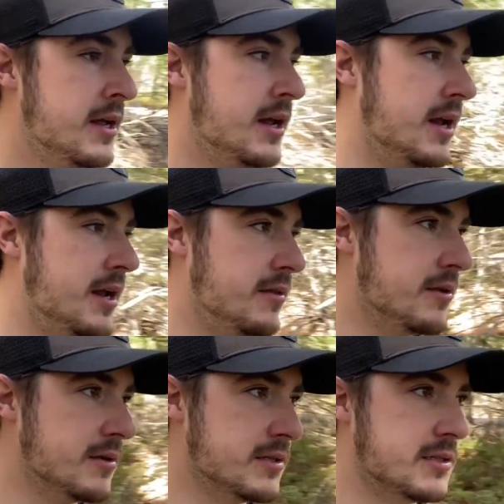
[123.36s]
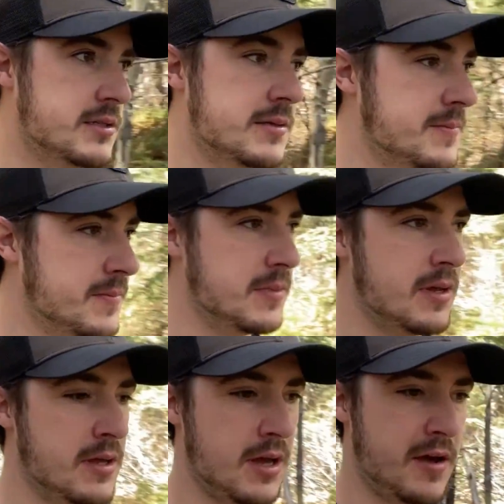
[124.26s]
And there's,
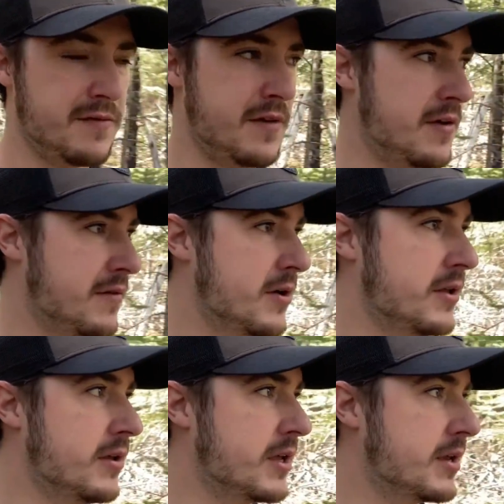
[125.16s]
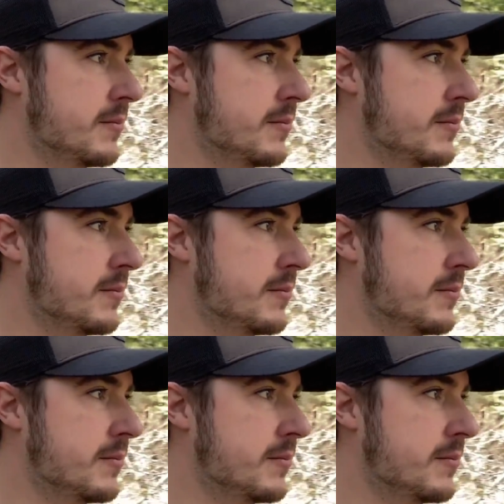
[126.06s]
I've, I've already